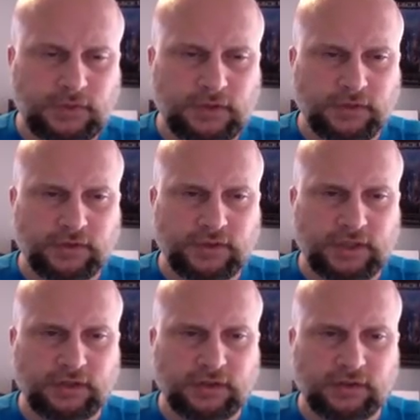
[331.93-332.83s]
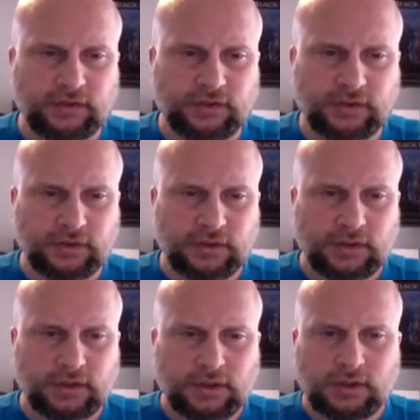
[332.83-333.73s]
the sentence
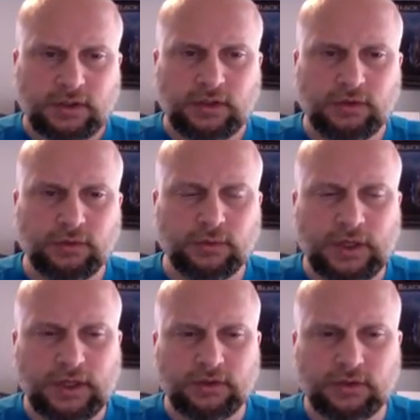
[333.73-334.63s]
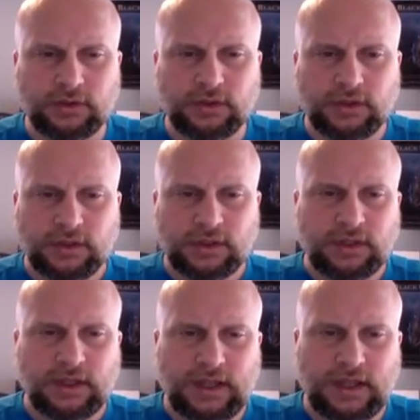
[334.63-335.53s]
you entered
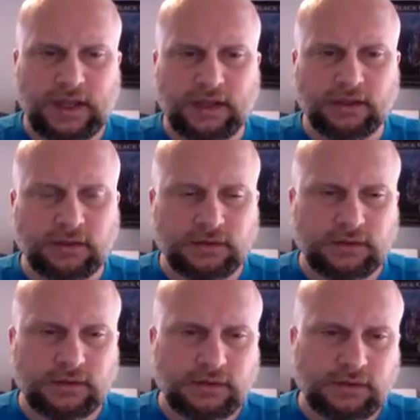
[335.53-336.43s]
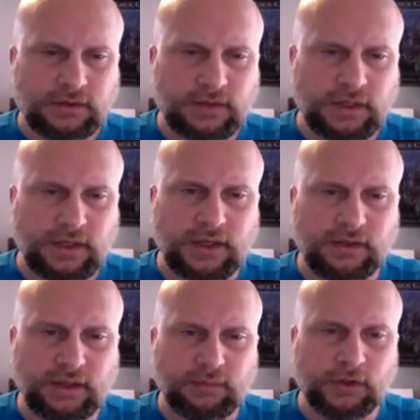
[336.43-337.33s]
had,
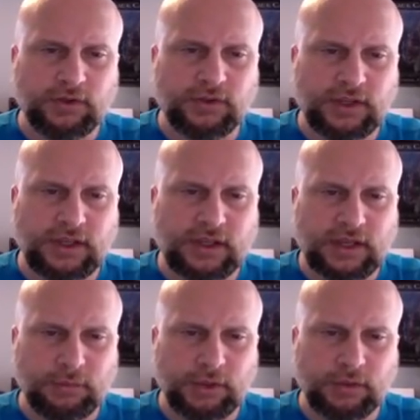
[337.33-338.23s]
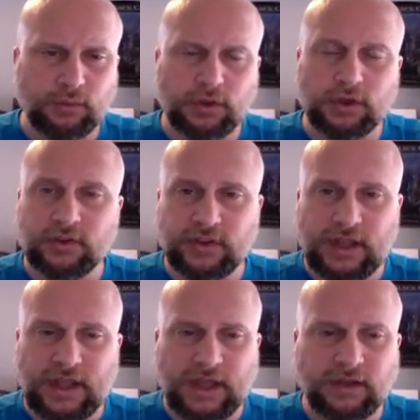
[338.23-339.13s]
and I'm going to say how many words it
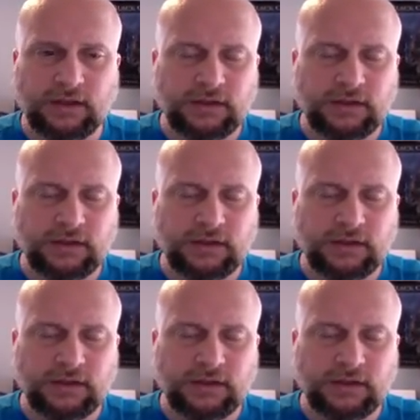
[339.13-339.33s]
had,